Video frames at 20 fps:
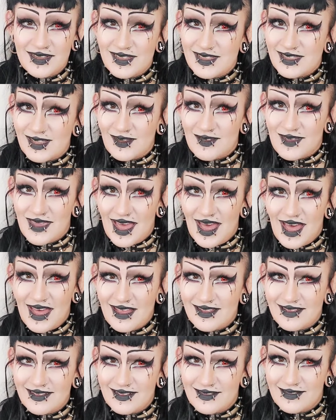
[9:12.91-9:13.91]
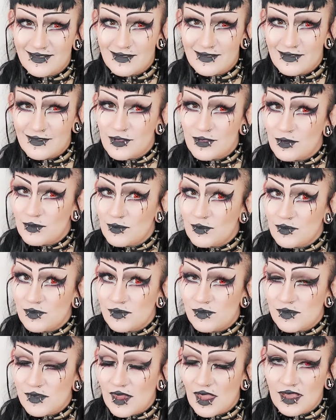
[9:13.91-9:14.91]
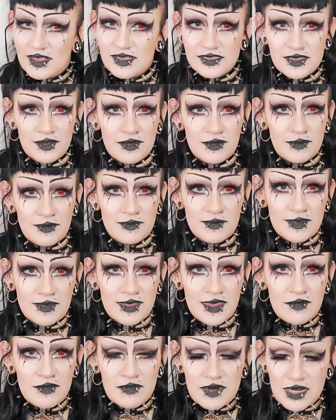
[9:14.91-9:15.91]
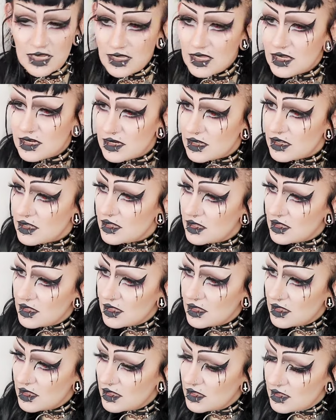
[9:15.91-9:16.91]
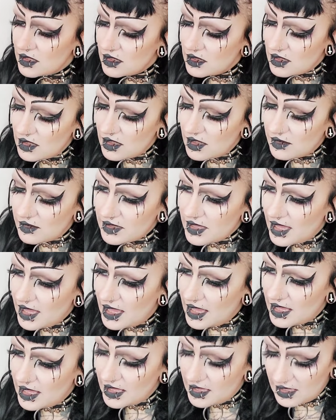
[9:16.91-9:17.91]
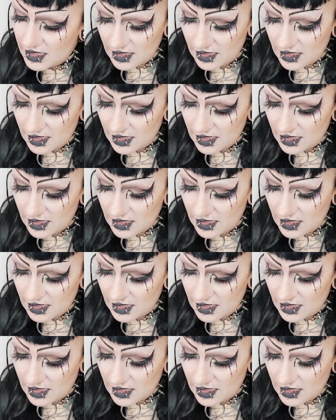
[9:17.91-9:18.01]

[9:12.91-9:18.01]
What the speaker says: So yeah, so they're really good. Okay,